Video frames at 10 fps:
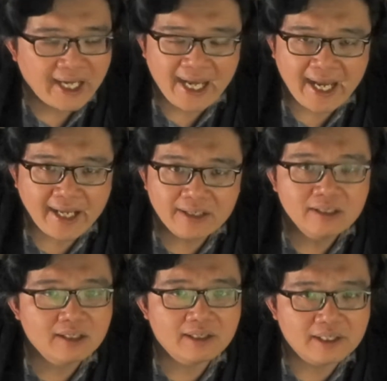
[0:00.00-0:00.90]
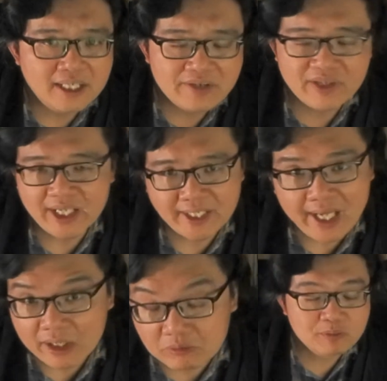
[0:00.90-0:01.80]
and leave it at
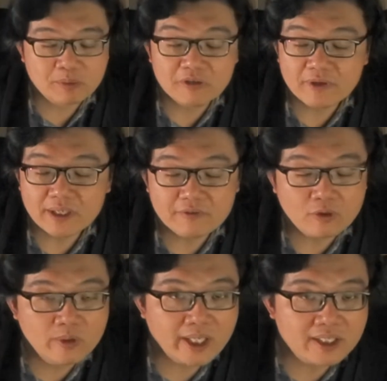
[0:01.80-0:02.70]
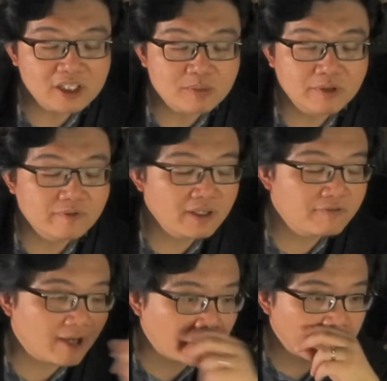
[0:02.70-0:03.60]
that. It's perfectly okay. That's perfectly
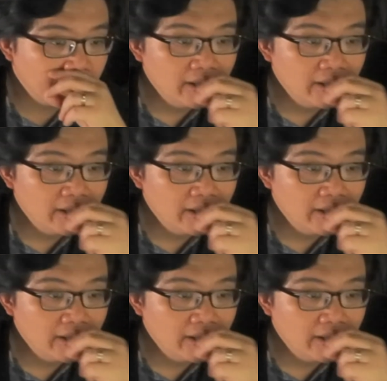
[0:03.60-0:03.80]
fine.